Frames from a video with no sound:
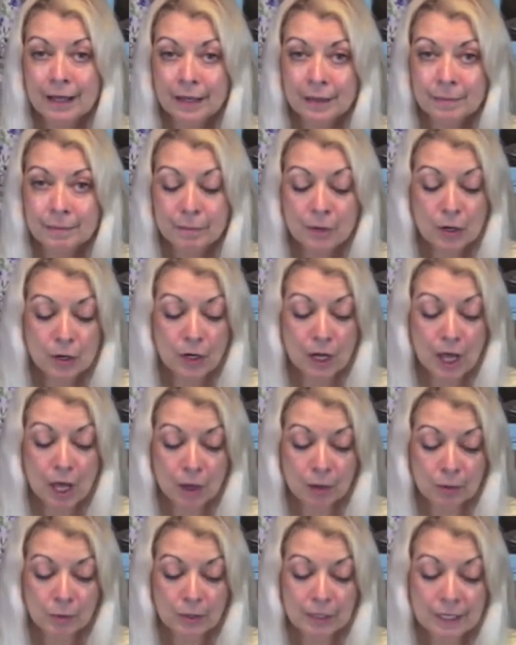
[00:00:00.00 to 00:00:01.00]

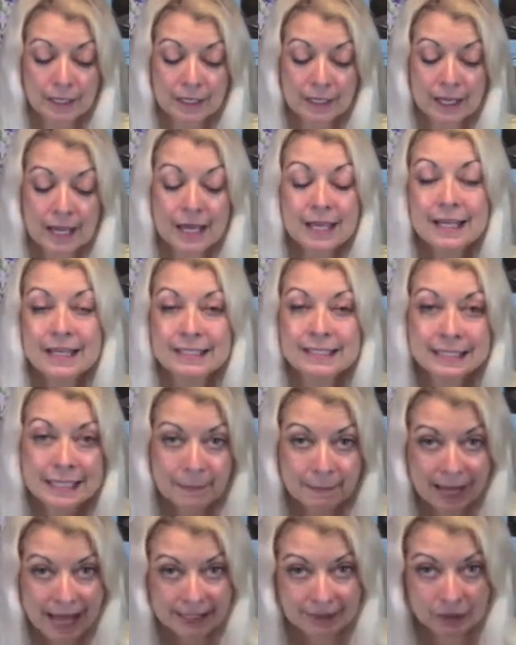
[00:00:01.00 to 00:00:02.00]
Merlot,
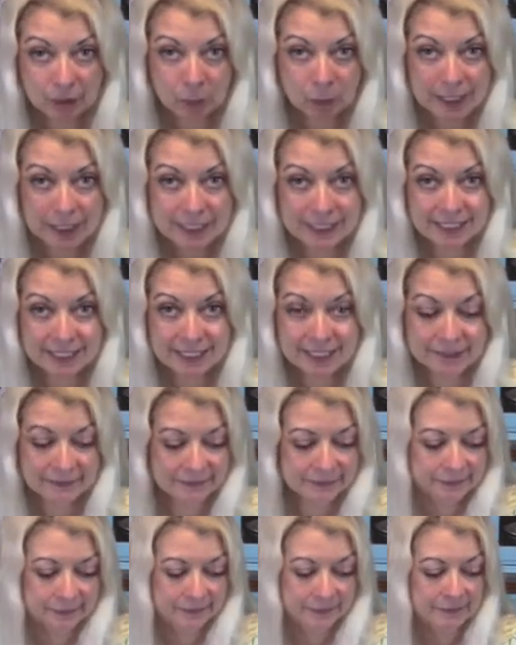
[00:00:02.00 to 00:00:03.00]
semi-sweet.
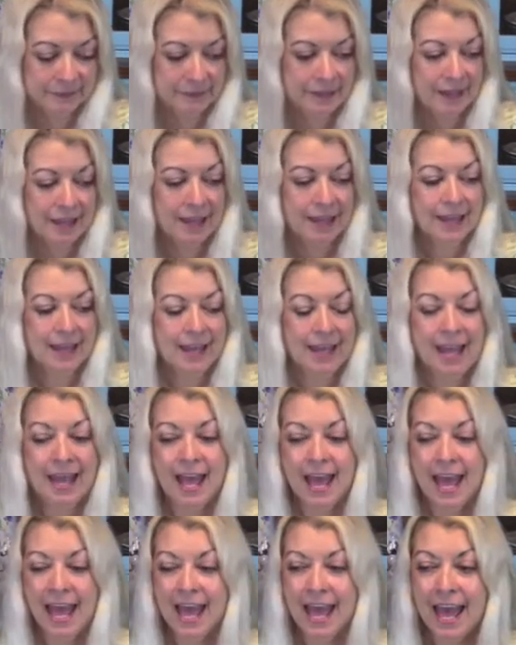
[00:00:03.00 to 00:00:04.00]

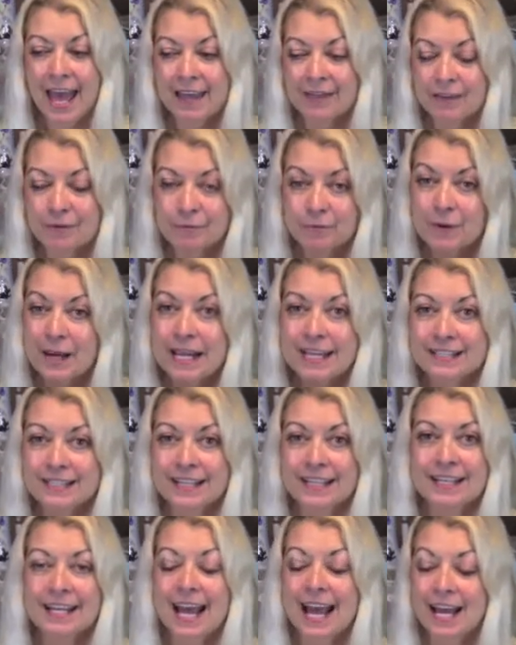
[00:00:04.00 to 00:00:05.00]
And the
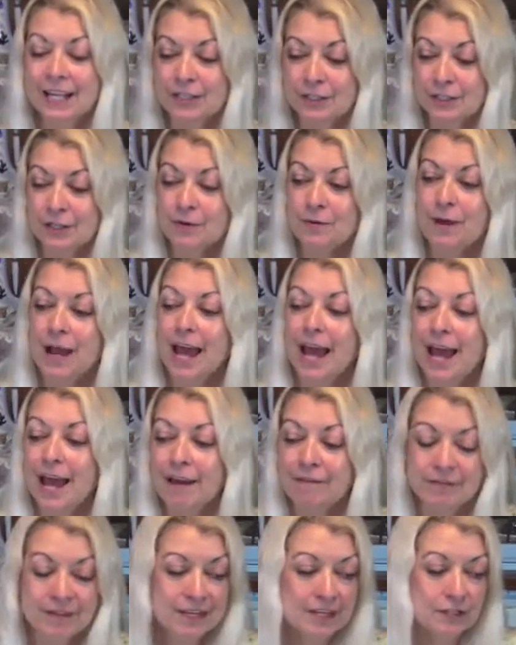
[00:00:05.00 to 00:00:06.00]
reason I do
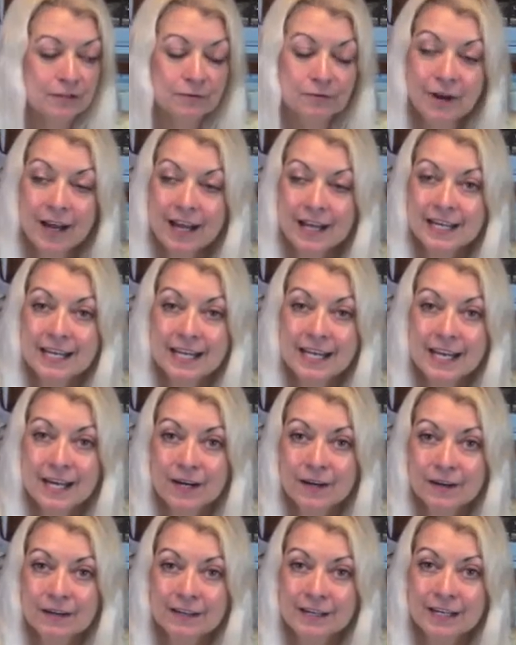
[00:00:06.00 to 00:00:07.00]
have this right
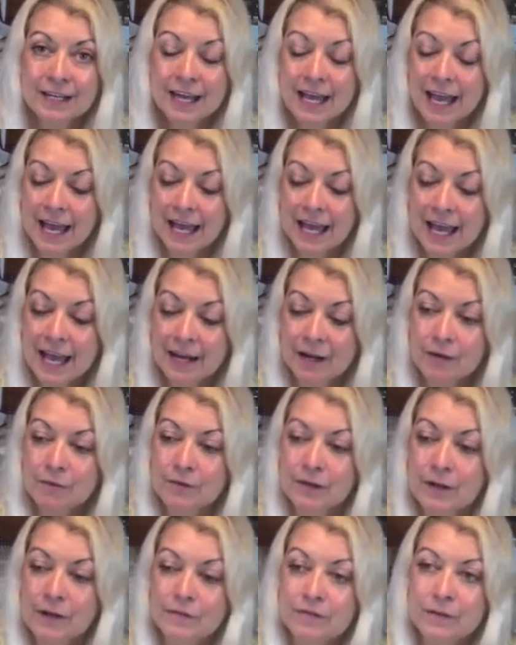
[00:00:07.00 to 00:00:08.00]
here, I
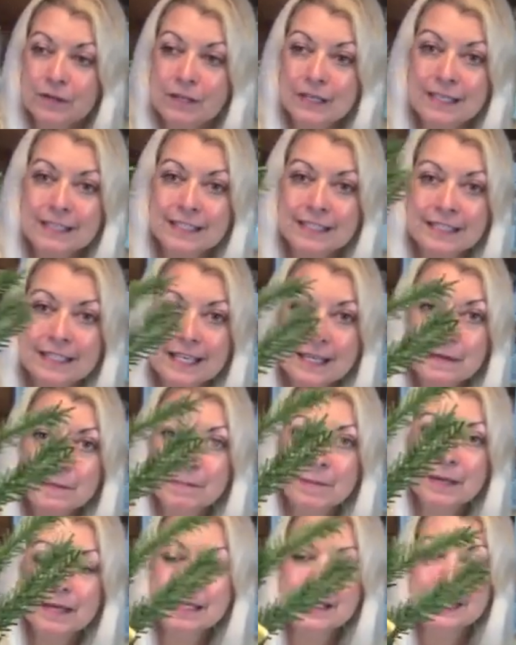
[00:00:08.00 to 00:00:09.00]
don't know if you can see,
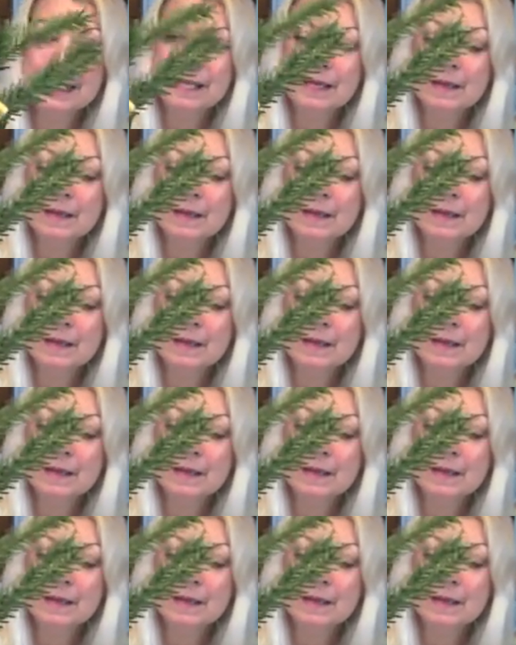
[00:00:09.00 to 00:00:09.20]
but